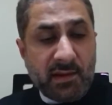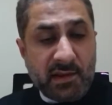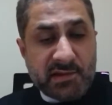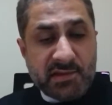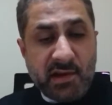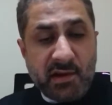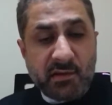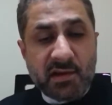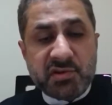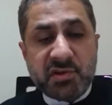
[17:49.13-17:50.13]
As they
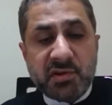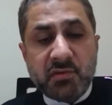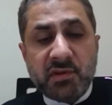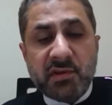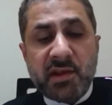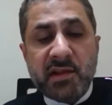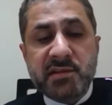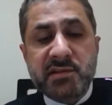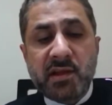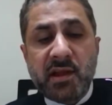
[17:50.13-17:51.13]
rushed into the
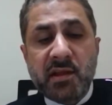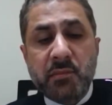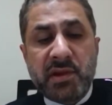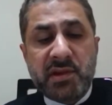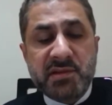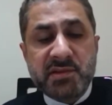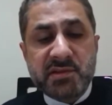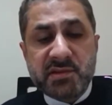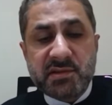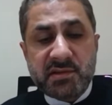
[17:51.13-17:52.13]
tents like
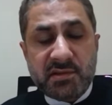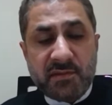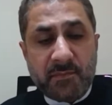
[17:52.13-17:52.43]
beasts,